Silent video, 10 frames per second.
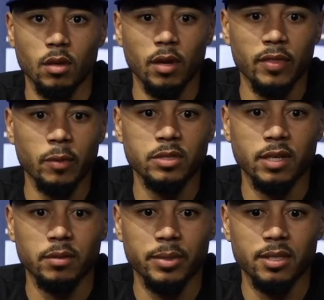I think we just
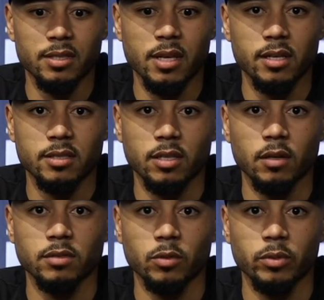have to be the steady
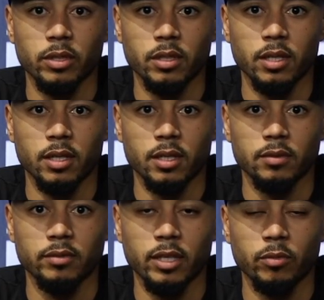selves that
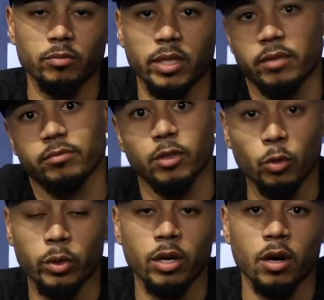
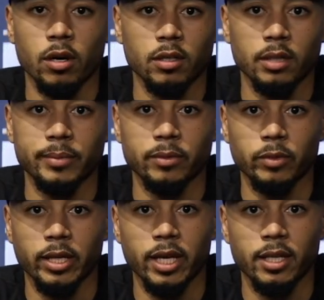who we are. I mean,
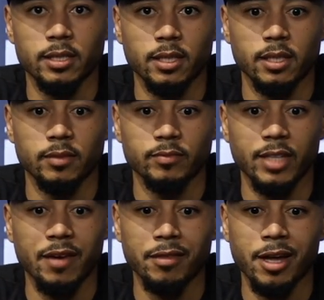we can't. They
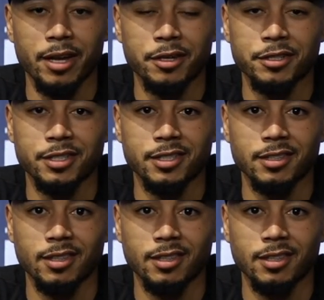have a lot of energy, a